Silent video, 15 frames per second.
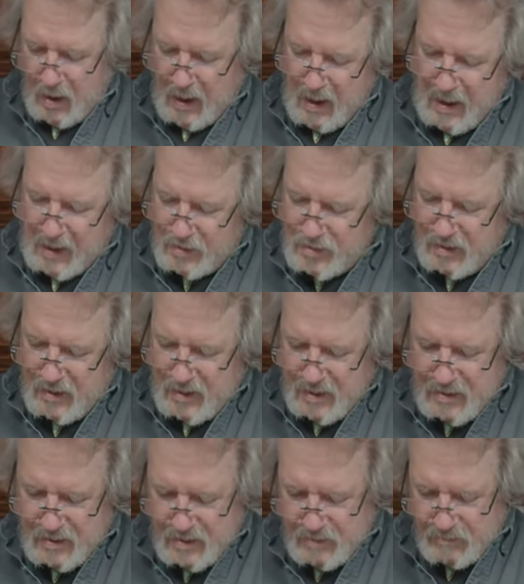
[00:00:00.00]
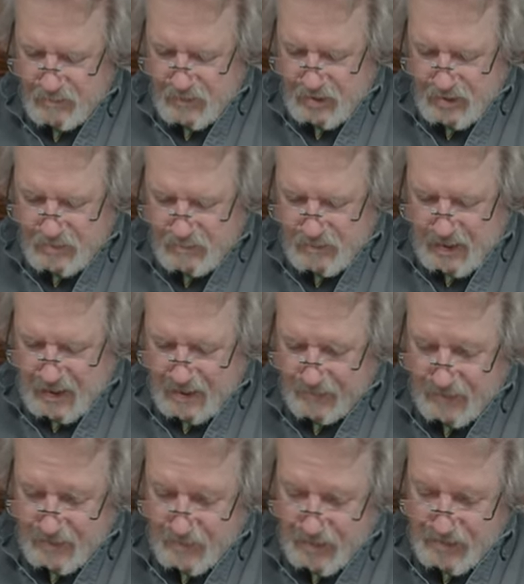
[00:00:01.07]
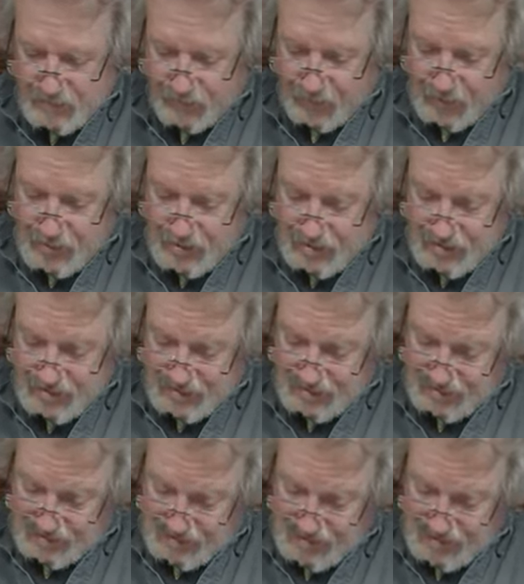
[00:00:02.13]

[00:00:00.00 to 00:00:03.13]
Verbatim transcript: Actually, it's just have as much friction as it can